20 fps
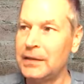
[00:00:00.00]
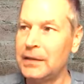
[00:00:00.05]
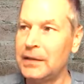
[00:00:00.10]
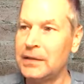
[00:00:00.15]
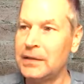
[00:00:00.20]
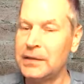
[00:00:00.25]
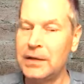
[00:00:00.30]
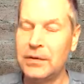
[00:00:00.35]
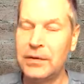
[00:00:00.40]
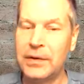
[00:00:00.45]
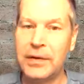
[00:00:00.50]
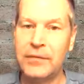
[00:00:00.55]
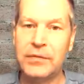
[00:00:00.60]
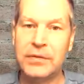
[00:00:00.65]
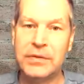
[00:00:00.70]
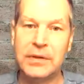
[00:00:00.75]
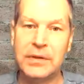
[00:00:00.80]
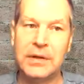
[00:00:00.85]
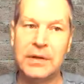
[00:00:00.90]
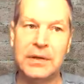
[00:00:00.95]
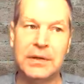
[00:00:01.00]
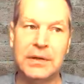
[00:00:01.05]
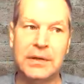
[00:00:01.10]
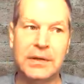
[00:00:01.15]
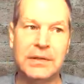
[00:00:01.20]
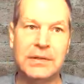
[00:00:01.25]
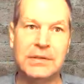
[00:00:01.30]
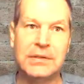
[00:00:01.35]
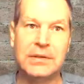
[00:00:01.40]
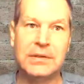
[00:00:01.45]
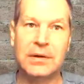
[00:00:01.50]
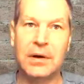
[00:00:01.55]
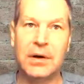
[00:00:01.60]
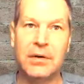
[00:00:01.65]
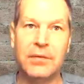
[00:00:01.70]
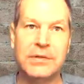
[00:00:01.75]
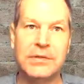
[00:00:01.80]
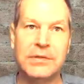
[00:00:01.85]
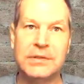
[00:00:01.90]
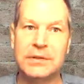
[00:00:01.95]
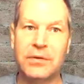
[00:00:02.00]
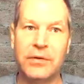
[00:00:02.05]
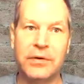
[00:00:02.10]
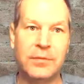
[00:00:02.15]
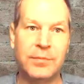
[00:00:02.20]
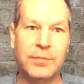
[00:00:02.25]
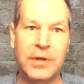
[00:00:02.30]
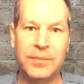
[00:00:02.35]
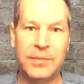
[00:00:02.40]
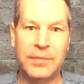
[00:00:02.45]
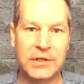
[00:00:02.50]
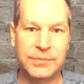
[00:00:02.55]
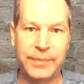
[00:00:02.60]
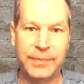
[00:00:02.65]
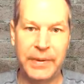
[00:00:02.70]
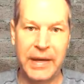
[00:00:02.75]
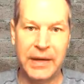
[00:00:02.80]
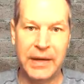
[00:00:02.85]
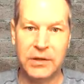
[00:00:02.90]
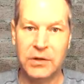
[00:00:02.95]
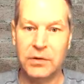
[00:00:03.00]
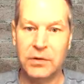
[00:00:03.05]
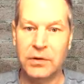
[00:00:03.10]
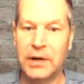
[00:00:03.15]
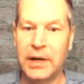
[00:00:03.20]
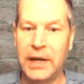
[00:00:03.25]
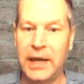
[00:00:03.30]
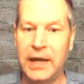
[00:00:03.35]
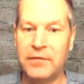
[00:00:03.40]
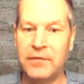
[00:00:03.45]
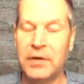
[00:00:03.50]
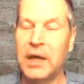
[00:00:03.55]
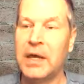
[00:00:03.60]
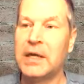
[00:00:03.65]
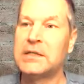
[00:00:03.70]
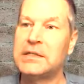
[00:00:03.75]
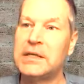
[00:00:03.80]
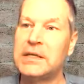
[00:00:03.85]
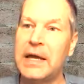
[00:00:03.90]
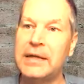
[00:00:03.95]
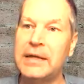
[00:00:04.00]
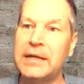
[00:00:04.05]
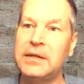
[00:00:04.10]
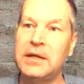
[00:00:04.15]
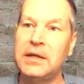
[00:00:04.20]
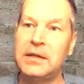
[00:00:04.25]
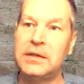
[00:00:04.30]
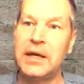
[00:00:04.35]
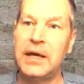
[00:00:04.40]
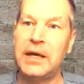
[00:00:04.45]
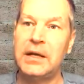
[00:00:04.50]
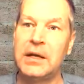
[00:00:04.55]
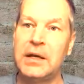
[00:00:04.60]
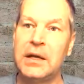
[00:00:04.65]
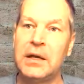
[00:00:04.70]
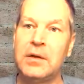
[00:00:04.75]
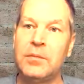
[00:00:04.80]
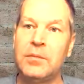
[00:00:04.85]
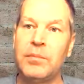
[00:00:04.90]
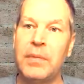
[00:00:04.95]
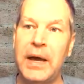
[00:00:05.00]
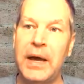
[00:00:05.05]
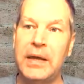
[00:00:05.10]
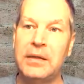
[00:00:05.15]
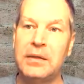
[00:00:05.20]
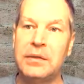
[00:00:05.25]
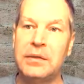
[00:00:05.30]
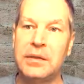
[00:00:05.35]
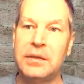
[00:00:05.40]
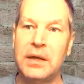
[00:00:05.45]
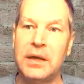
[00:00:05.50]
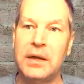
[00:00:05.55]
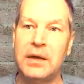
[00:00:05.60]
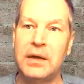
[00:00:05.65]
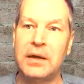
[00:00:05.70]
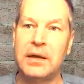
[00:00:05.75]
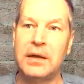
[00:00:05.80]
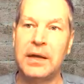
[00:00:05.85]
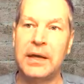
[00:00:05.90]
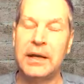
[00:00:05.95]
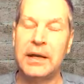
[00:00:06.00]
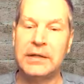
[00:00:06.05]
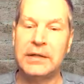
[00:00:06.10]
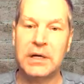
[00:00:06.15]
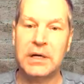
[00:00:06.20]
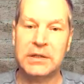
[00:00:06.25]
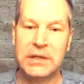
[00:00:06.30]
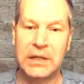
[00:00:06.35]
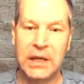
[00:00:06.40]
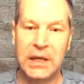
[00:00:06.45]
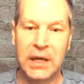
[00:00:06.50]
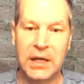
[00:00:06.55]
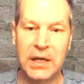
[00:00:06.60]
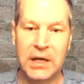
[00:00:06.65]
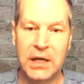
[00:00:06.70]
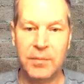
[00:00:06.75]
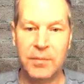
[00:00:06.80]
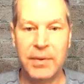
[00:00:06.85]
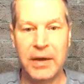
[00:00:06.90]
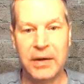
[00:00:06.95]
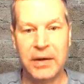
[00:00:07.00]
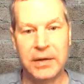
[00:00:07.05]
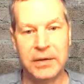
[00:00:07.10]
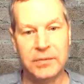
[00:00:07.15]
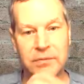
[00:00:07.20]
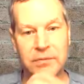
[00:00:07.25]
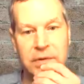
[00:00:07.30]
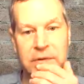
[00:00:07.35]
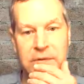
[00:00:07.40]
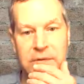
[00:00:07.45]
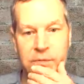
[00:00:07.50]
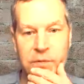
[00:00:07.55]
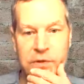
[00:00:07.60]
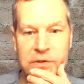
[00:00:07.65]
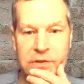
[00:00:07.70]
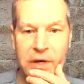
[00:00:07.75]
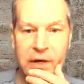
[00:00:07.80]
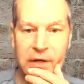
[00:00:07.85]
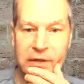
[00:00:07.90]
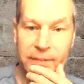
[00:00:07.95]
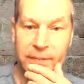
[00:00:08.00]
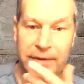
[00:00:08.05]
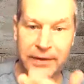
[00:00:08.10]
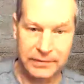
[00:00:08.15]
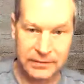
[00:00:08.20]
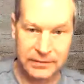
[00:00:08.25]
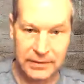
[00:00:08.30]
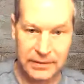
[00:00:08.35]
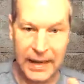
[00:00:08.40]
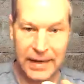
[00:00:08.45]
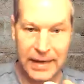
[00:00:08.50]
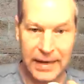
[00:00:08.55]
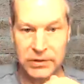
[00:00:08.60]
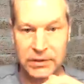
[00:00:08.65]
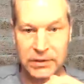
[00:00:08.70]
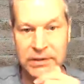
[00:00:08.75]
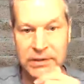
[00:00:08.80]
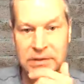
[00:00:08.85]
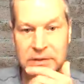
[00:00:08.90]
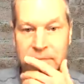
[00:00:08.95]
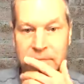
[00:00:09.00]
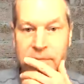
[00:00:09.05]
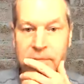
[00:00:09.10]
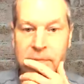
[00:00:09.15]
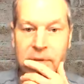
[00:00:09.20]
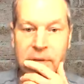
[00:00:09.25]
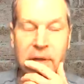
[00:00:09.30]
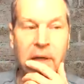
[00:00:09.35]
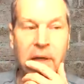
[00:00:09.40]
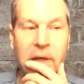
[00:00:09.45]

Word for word: think you know everything is always going to be a mixed bag. You're going to have see. I think yeah. that my thing, and I talked to Hannah about it when we talked about nationalism. Right.